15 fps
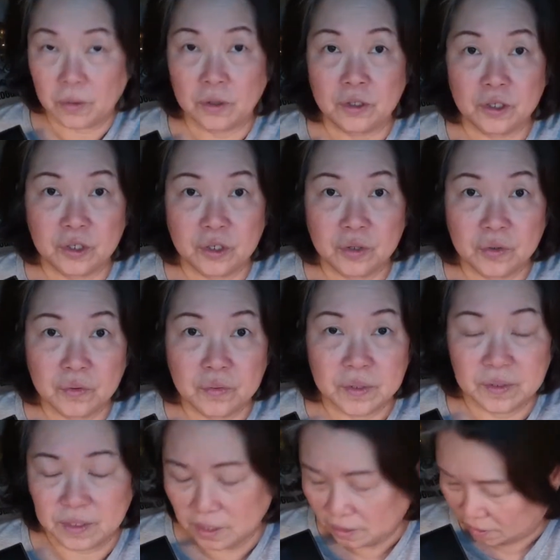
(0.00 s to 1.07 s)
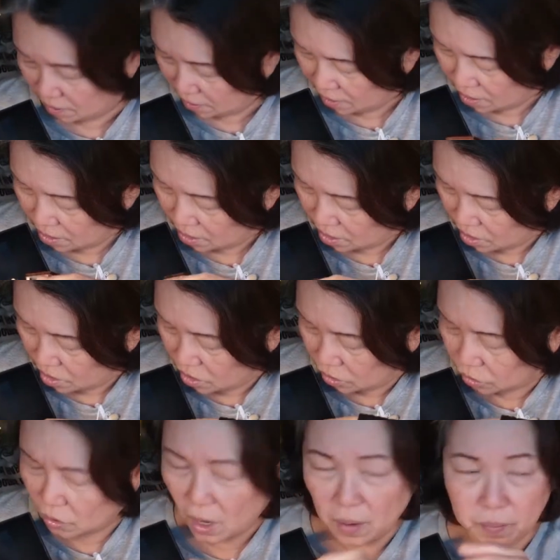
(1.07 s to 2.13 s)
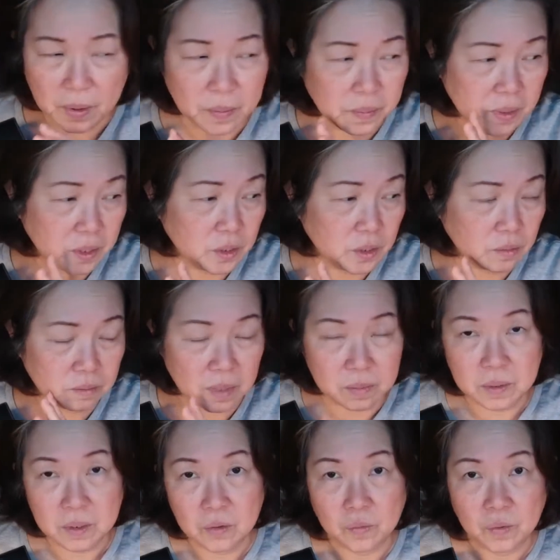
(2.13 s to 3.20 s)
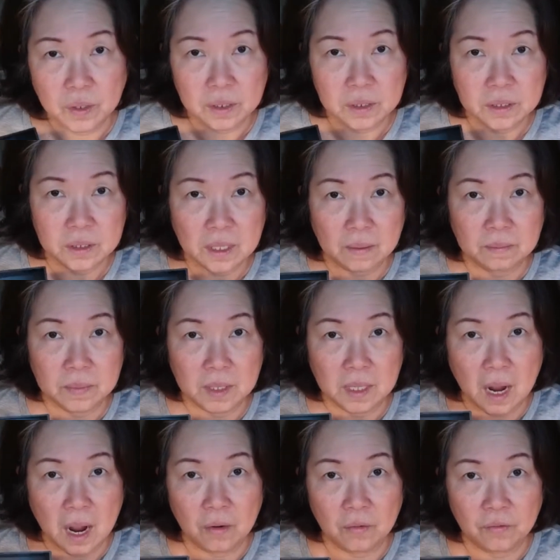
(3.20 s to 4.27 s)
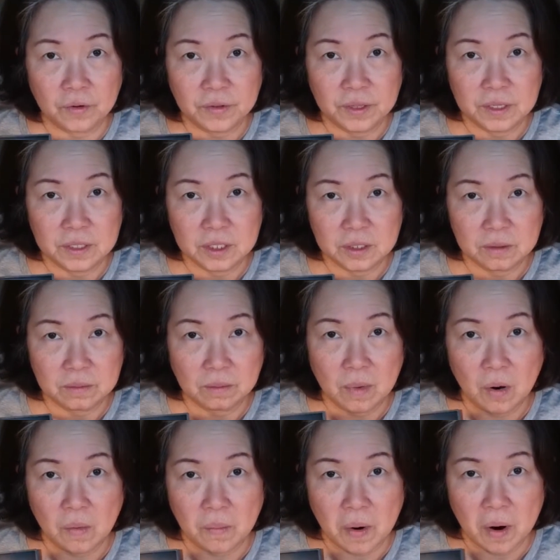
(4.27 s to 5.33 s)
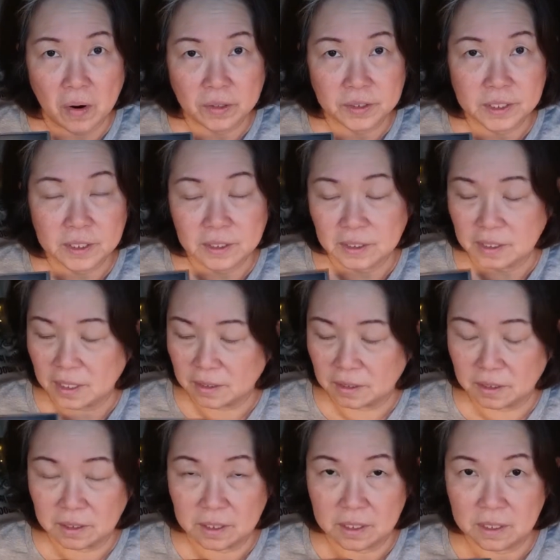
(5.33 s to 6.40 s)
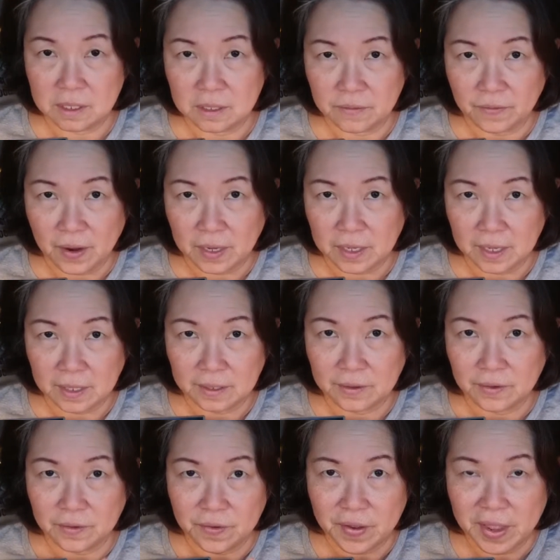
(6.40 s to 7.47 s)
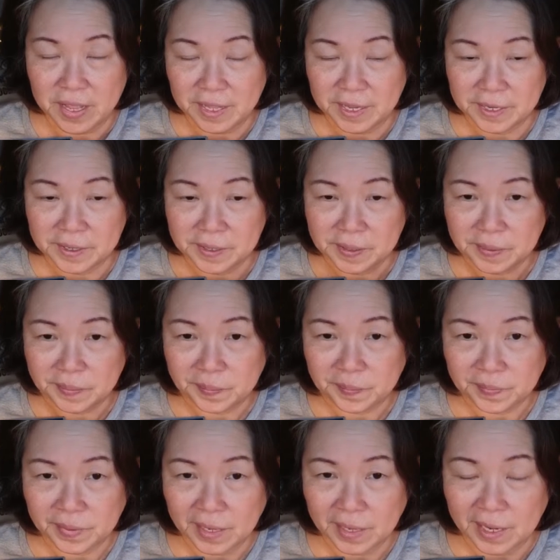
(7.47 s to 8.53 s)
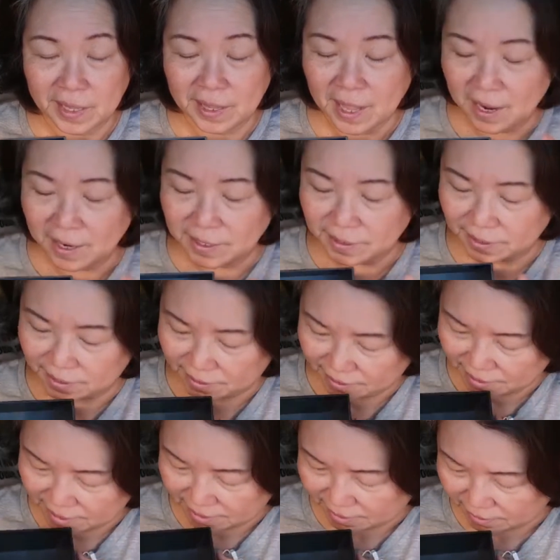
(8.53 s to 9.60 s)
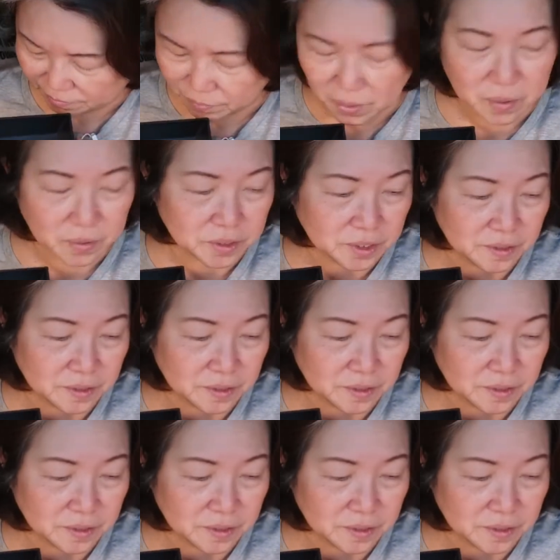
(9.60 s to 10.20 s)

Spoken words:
to do with this. So I probably maybe work something out with these small boxes and see if I can create a nice little box.